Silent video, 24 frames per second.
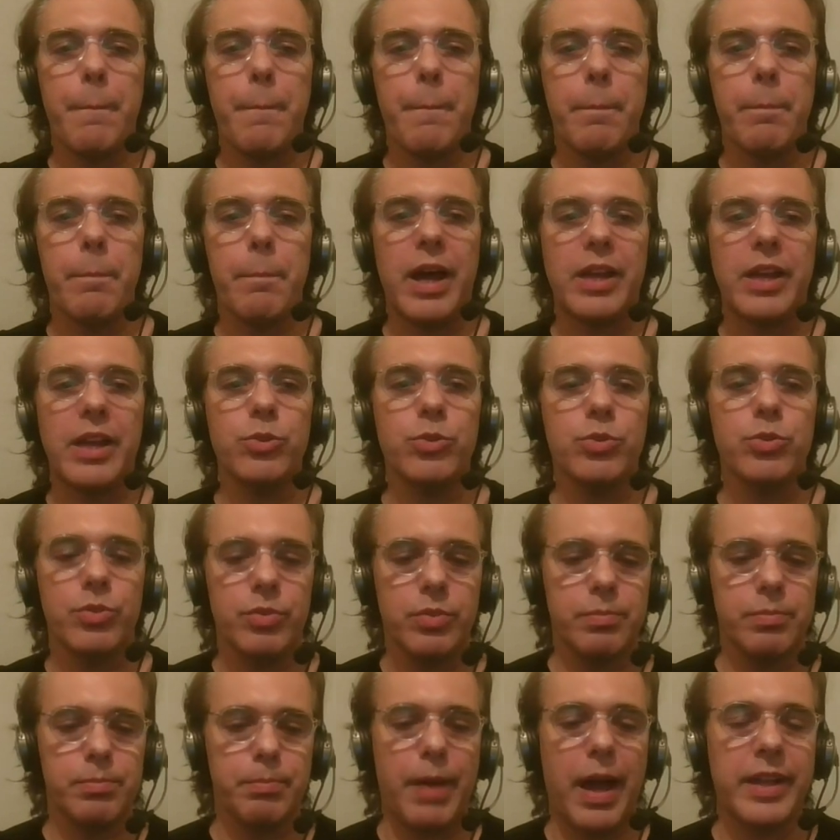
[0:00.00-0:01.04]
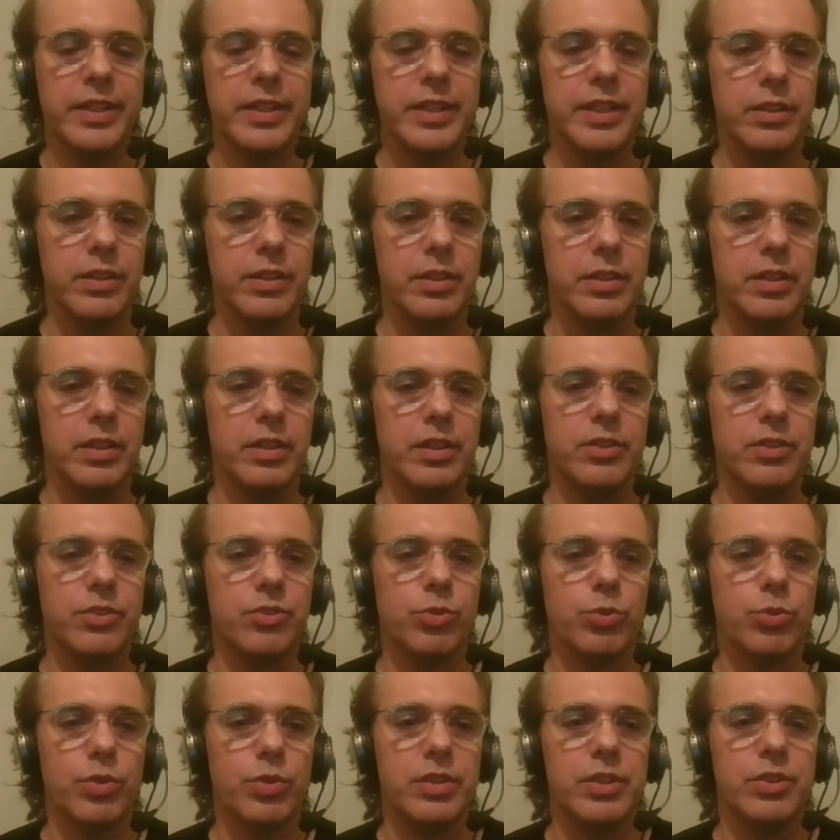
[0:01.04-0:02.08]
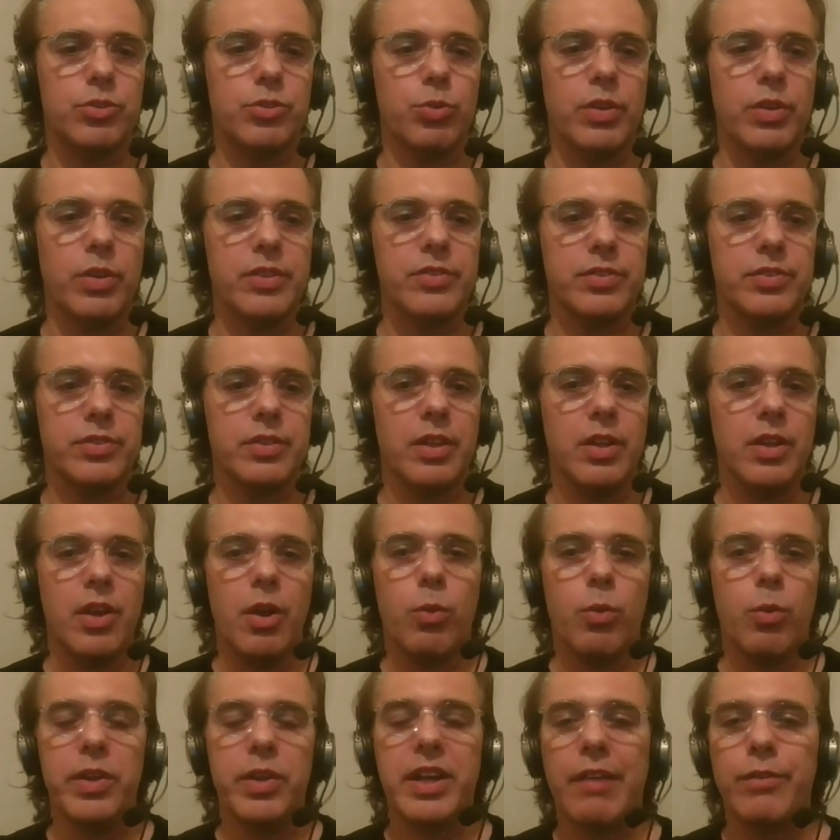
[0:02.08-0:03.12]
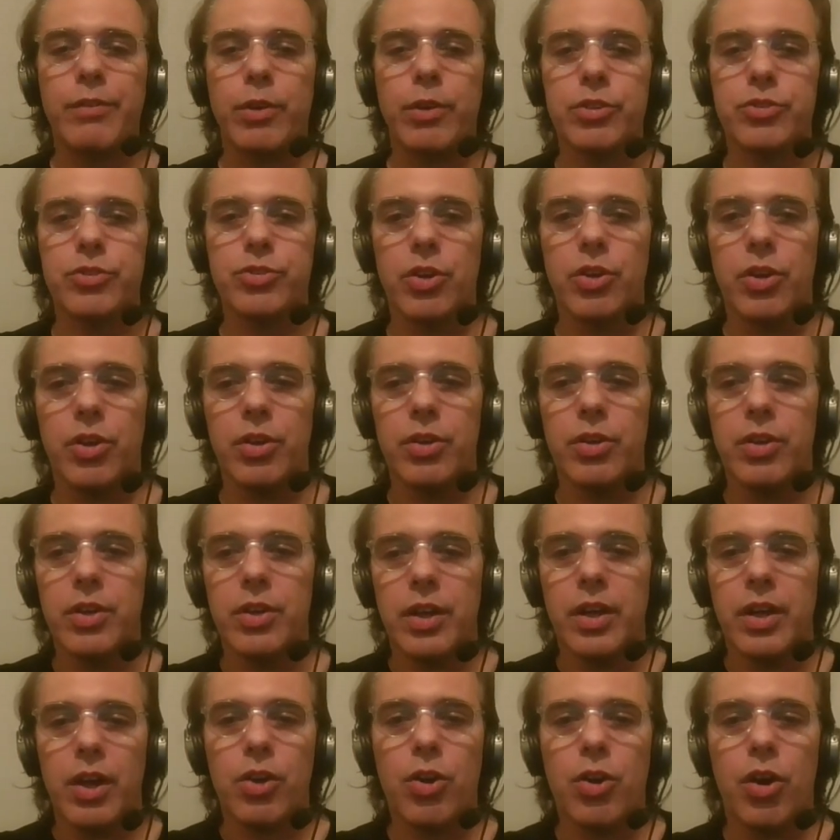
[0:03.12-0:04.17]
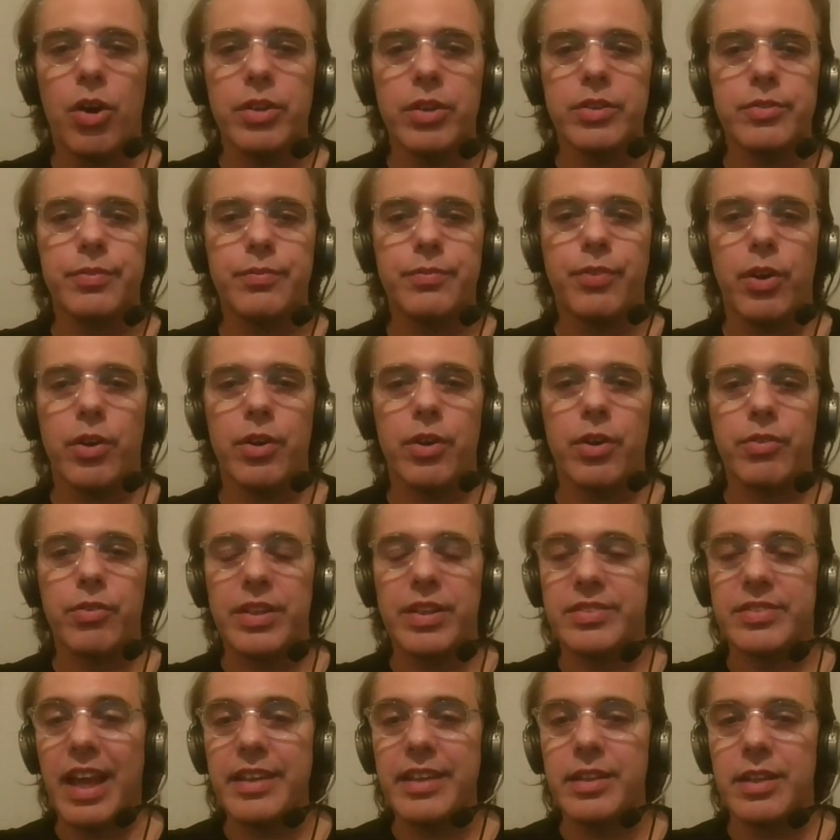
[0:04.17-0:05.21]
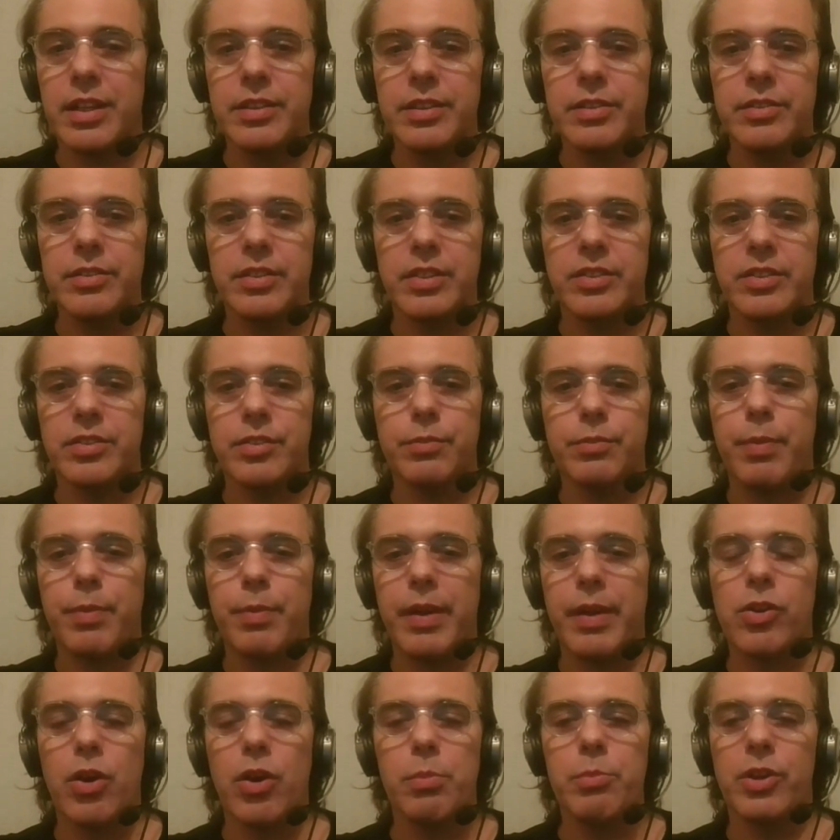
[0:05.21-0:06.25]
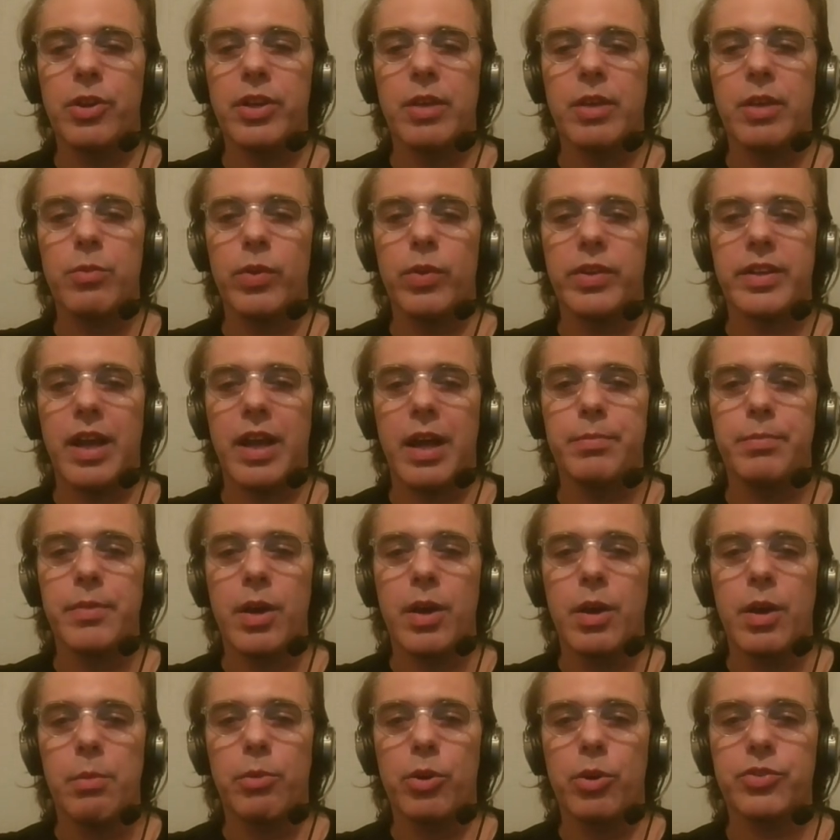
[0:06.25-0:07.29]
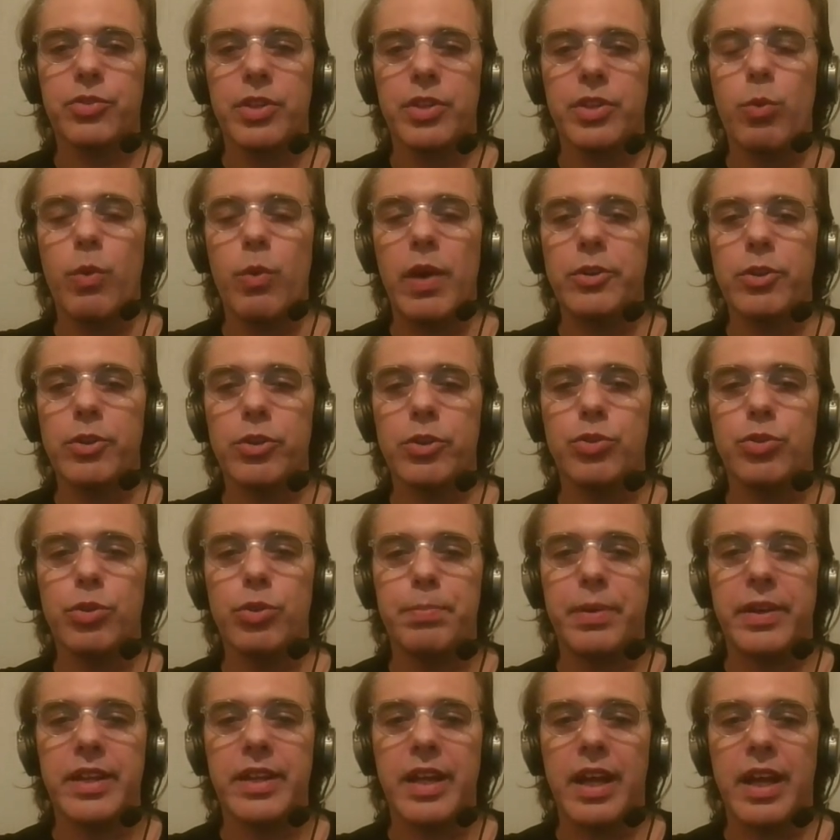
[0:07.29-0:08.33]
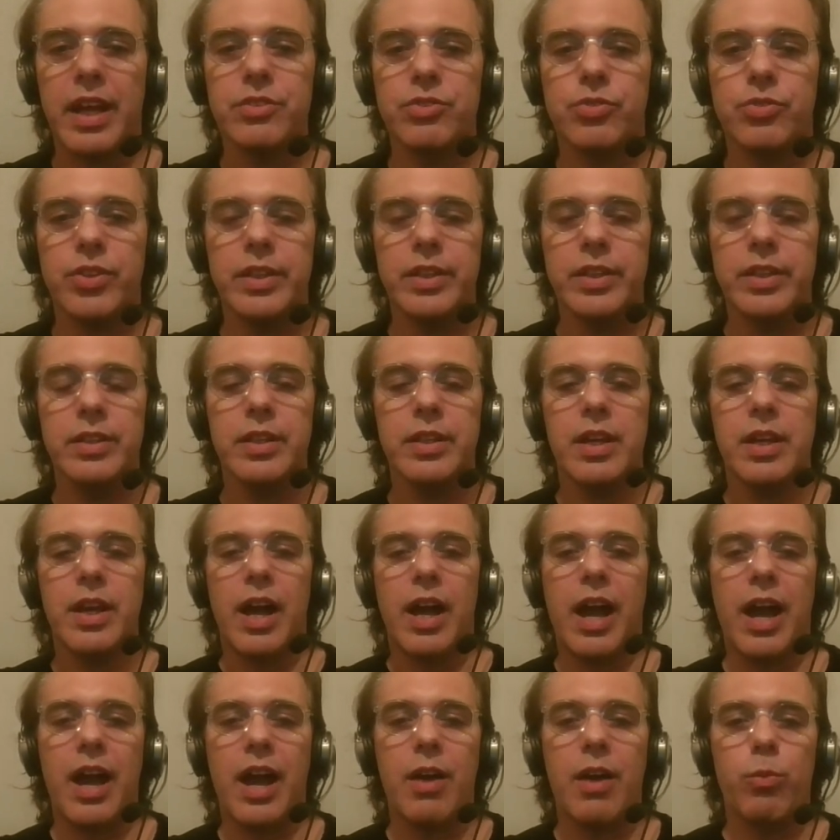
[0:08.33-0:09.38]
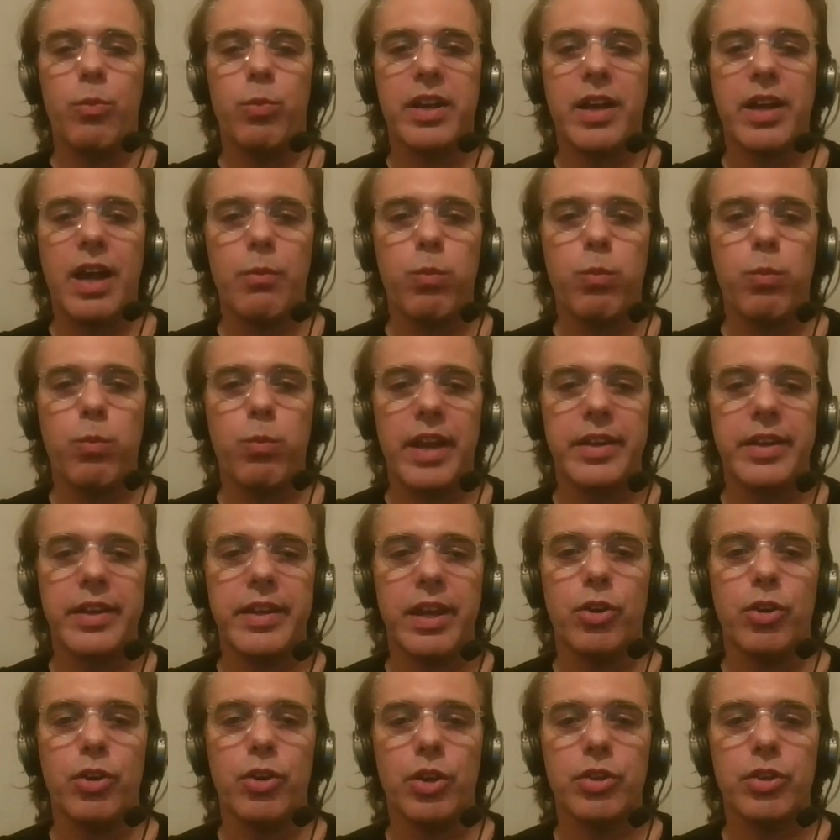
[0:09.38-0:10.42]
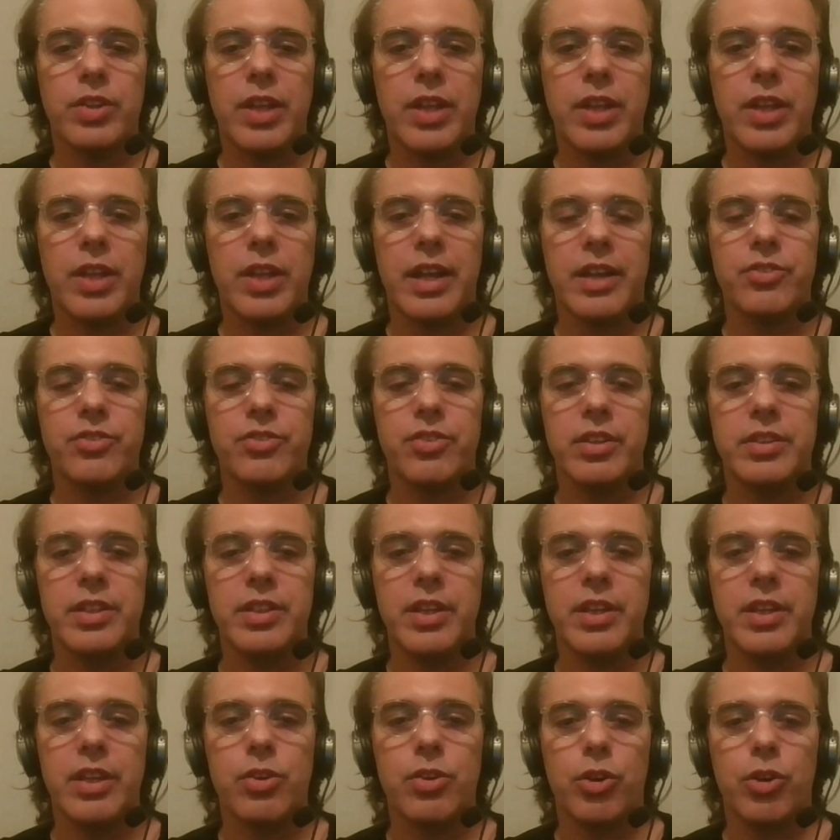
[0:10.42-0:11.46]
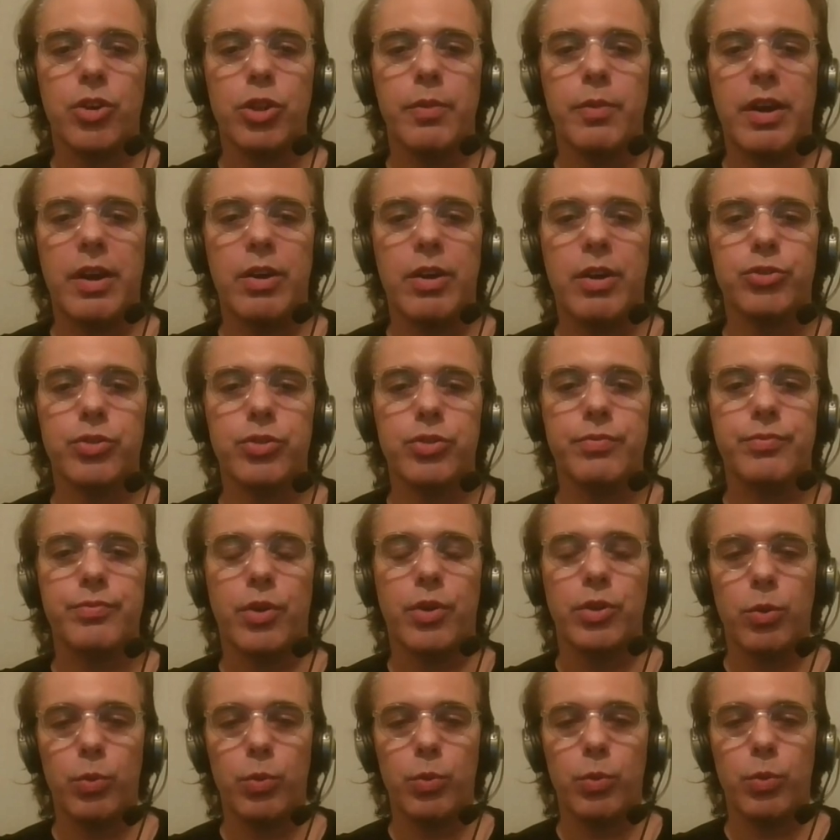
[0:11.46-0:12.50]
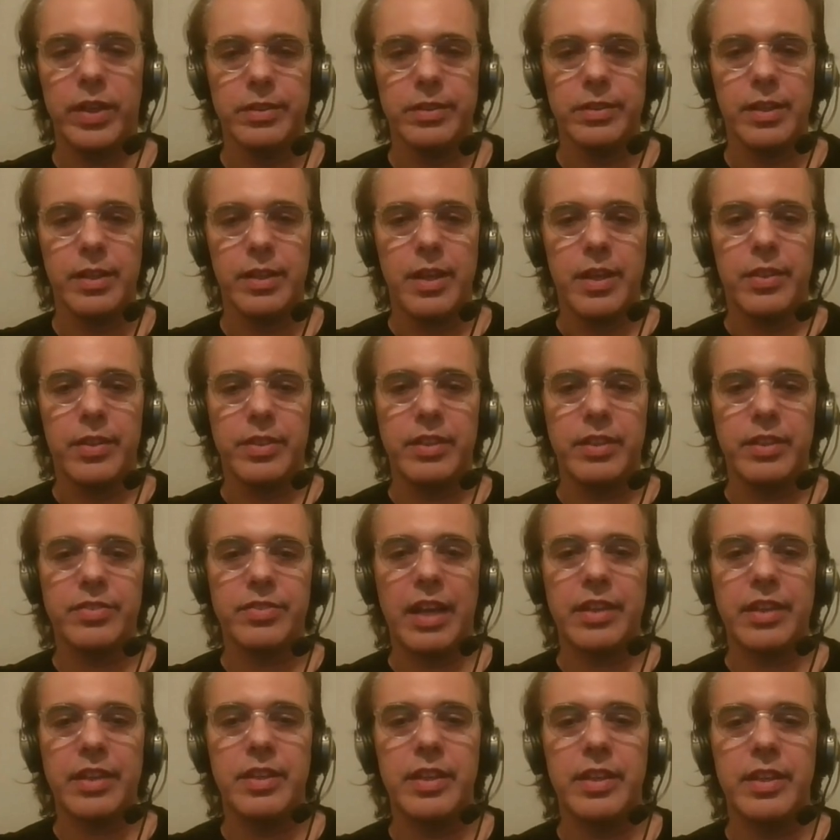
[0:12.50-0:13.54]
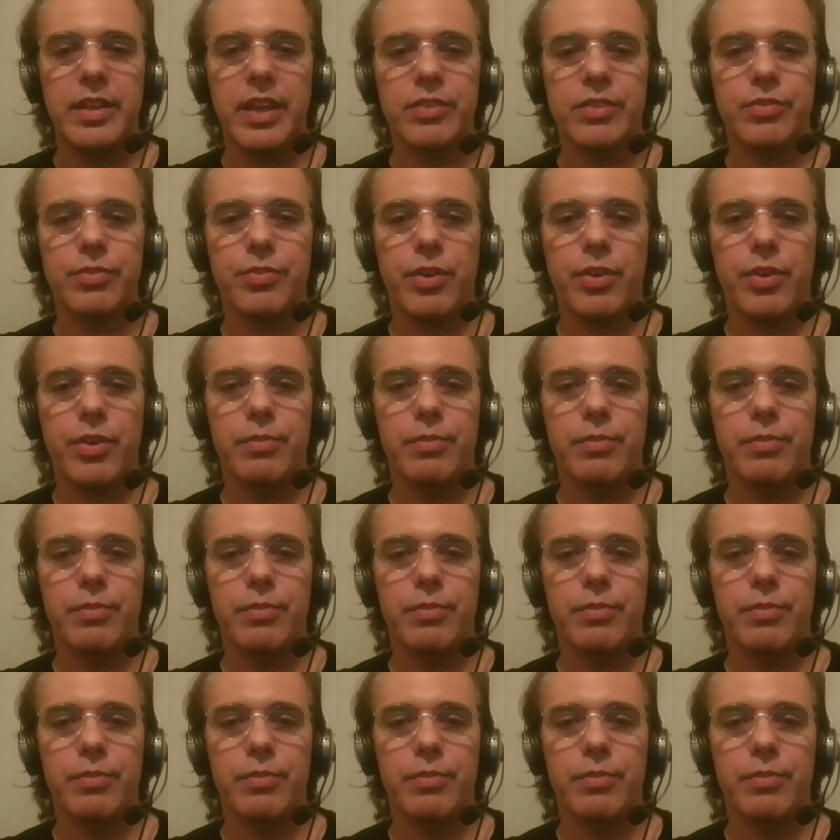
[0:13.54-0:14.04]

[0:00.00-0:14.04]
money issuance. We have also coins for recycling. This is very common, and we have mostly 1 or 2 per country. We have one ecoducta in Argentina, in Cordoba, also following these ideas from